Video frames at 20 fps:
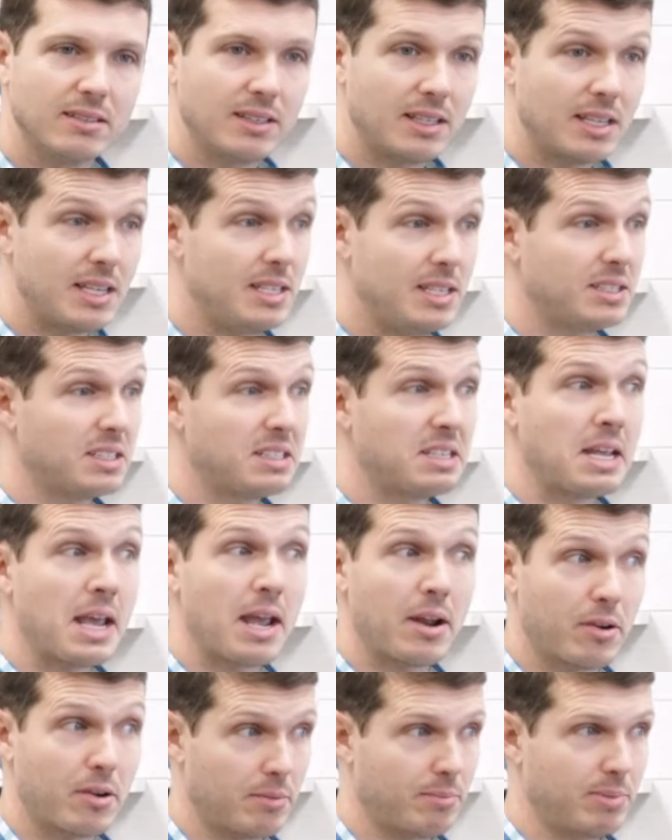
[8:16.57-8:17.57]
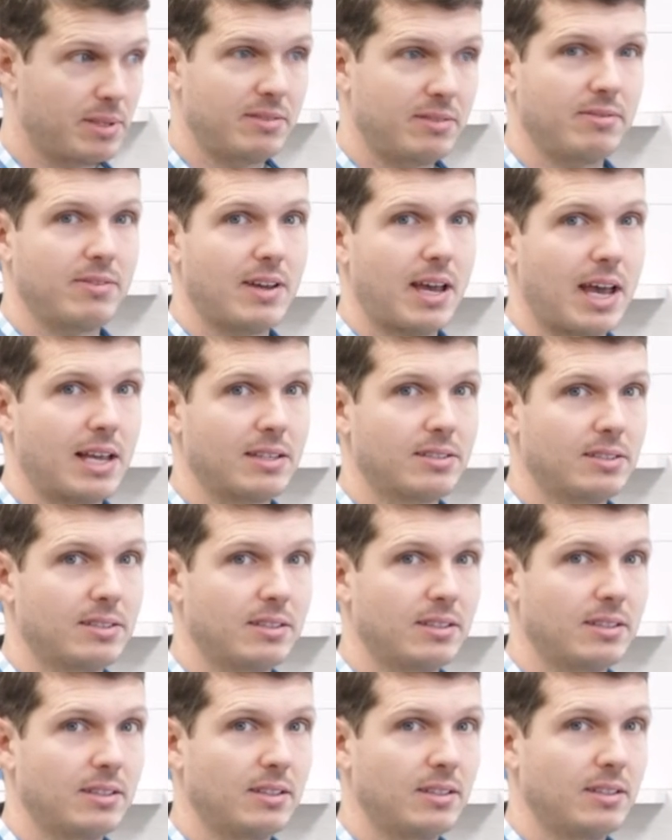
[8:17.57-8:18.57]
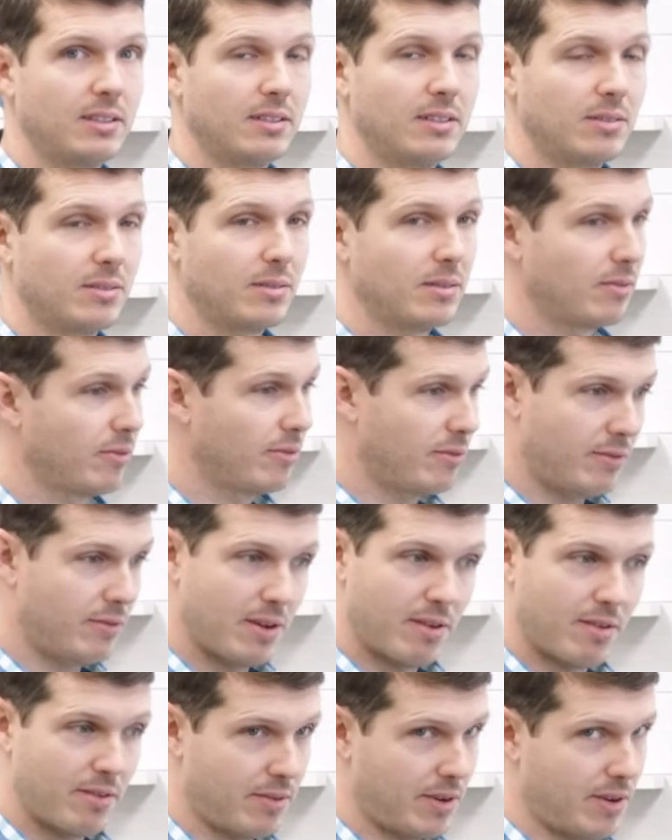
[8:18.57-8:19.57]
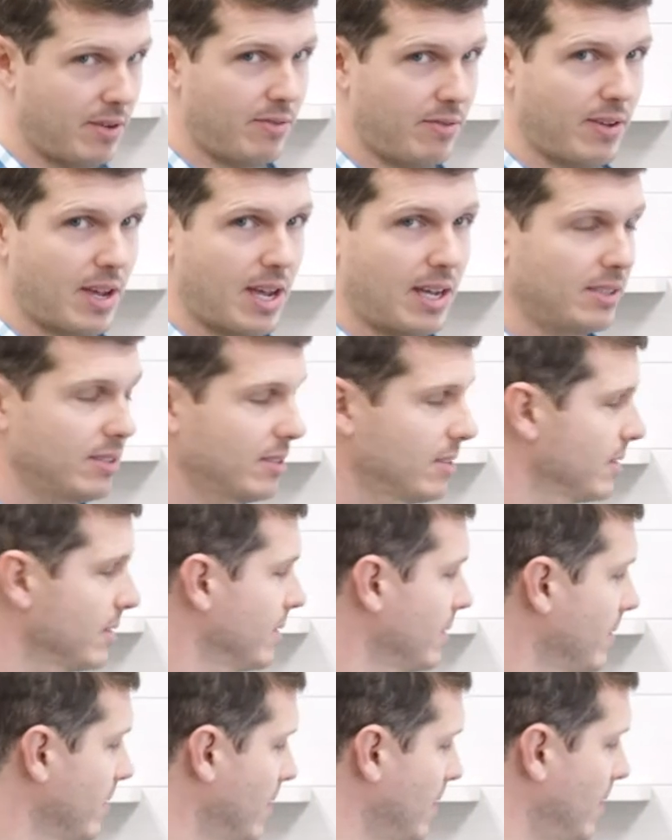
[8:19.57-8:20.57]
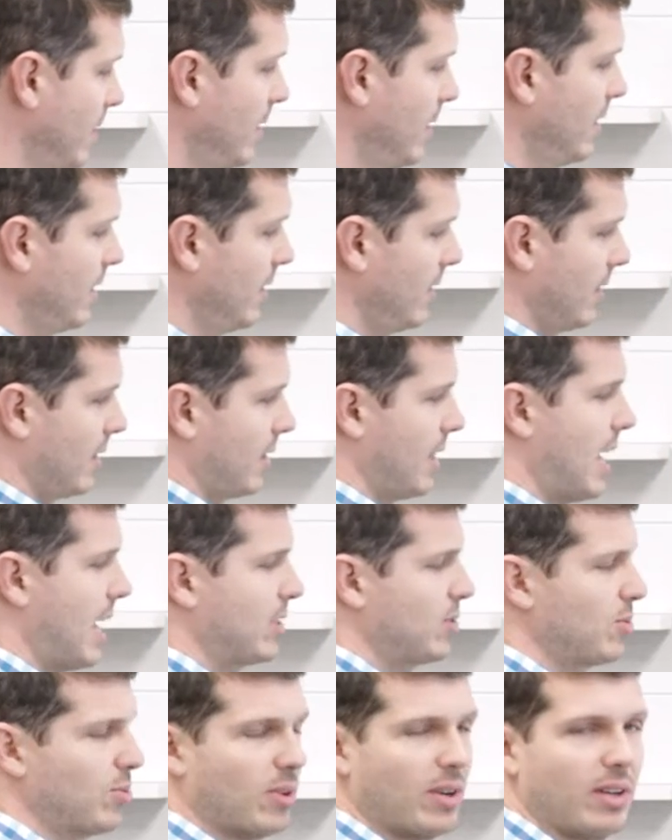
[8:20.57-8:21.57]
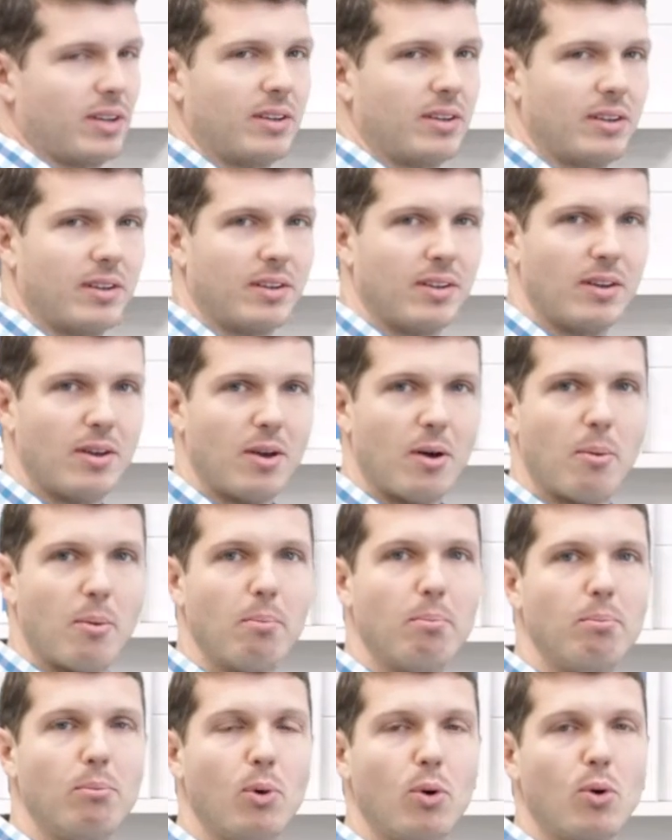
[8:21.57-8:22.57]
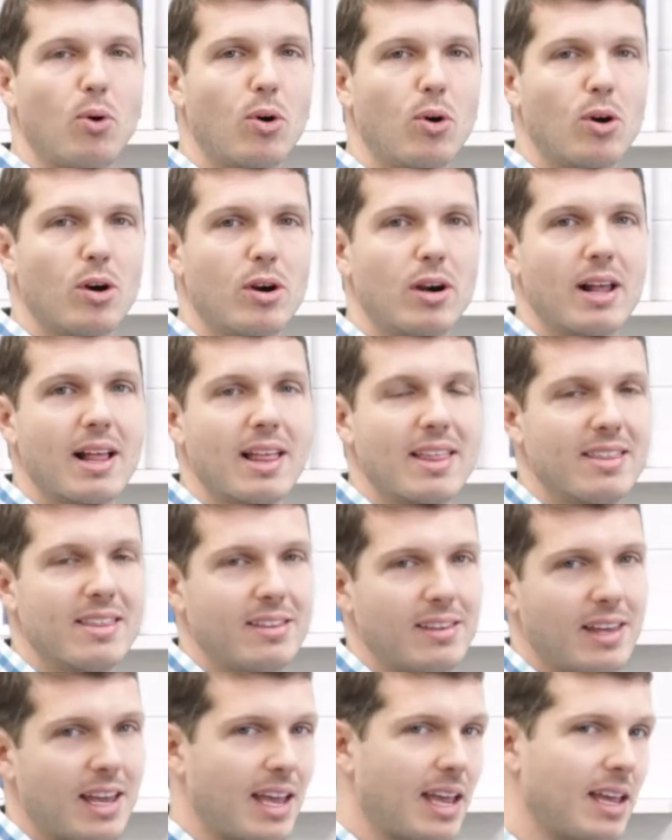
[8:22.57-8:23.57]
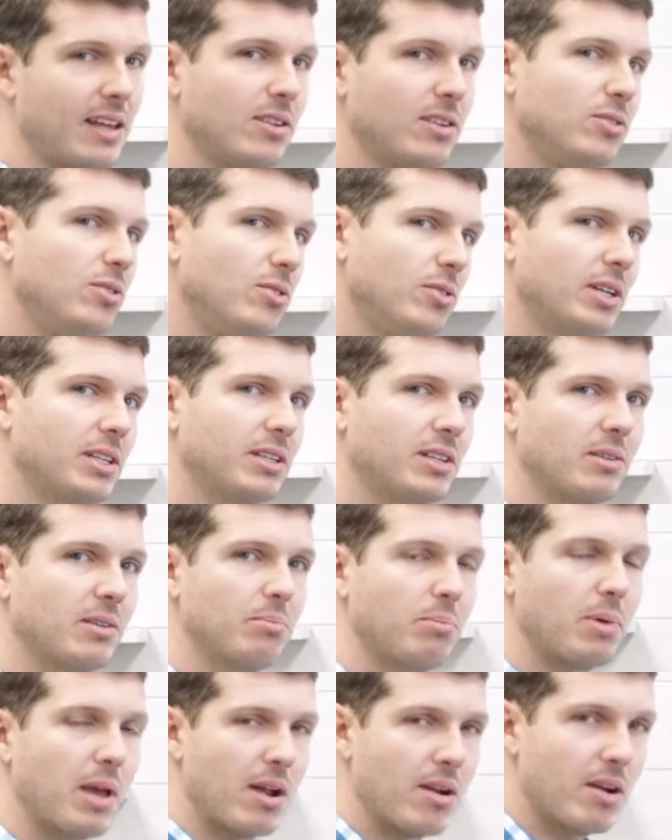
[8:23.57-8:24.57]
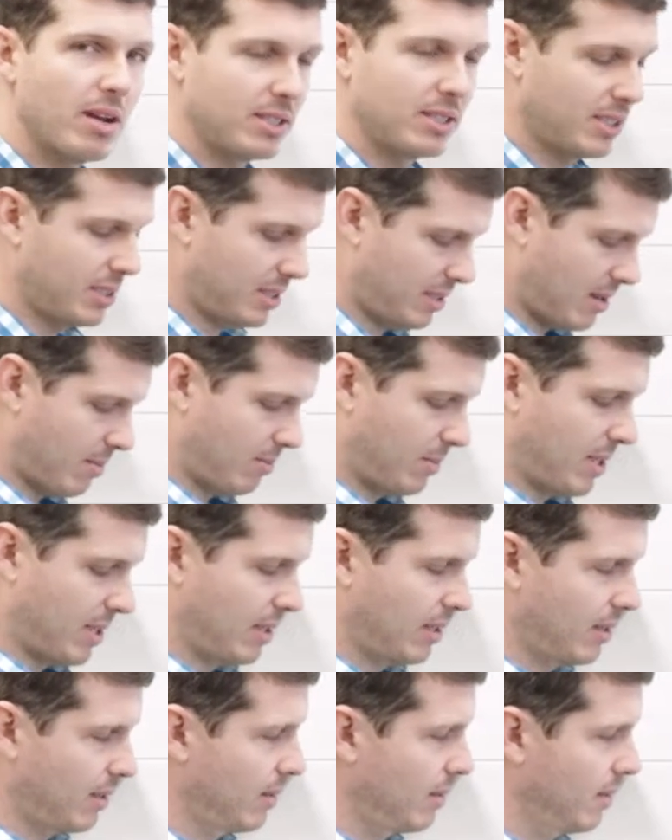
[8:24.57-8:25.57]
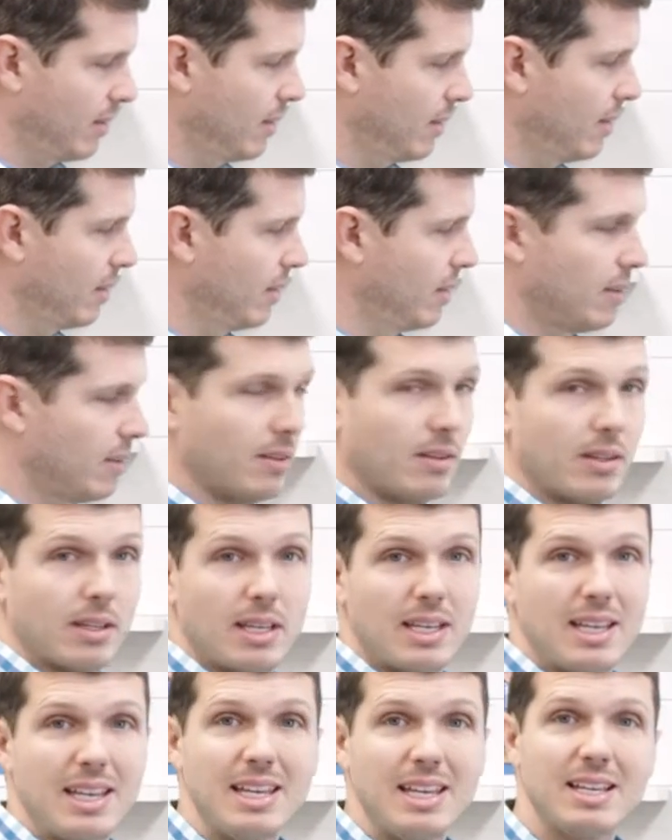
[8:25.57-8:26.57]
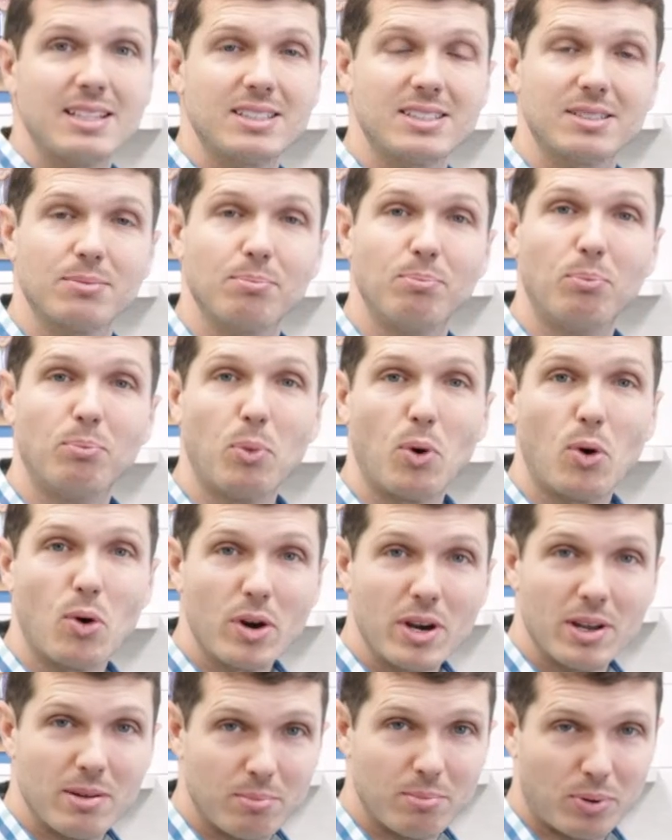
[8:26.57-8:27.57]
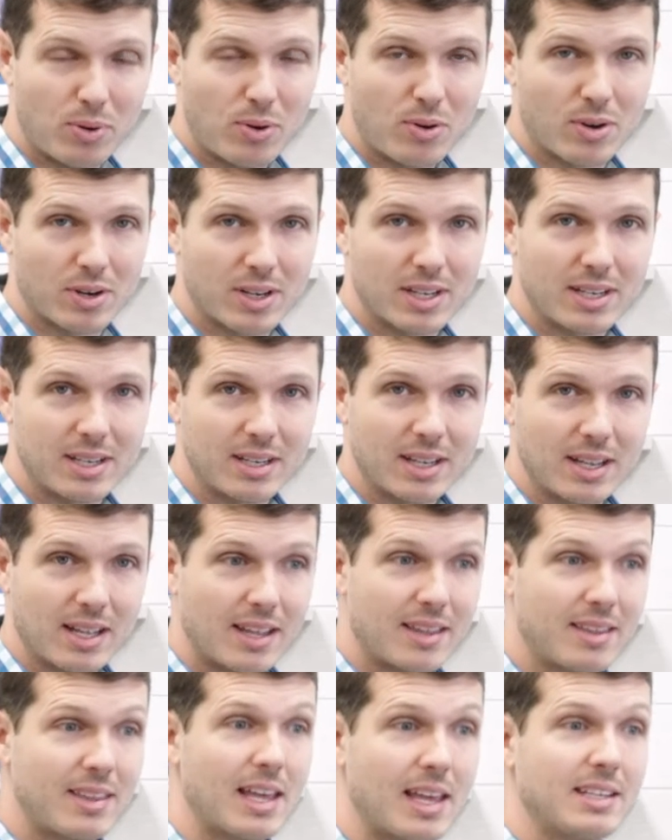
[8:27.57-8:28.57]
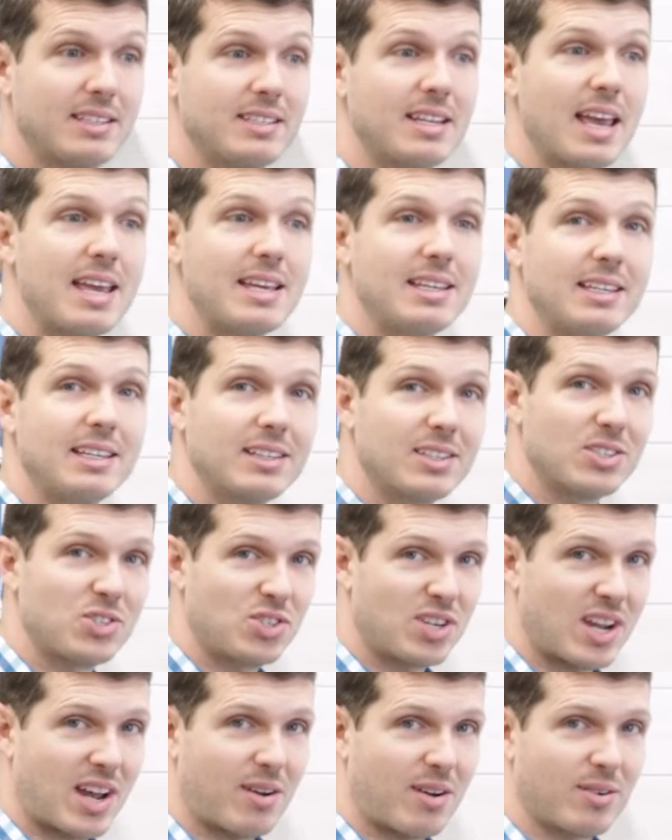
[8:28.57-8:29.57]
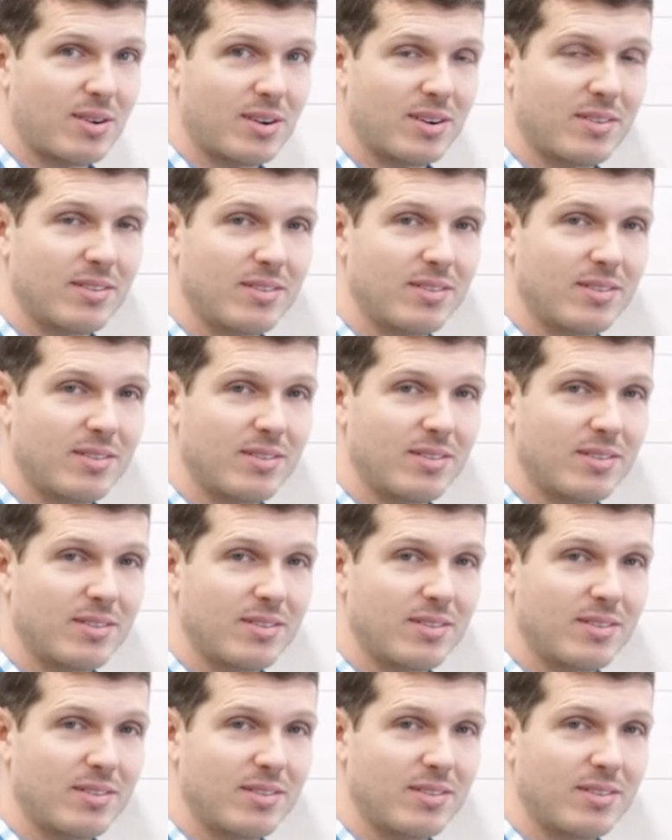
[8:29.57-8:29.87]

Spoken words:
He's terribly fast. Very, very fast. Last one, more than. You can compare it to something. It's more important than taking a shower.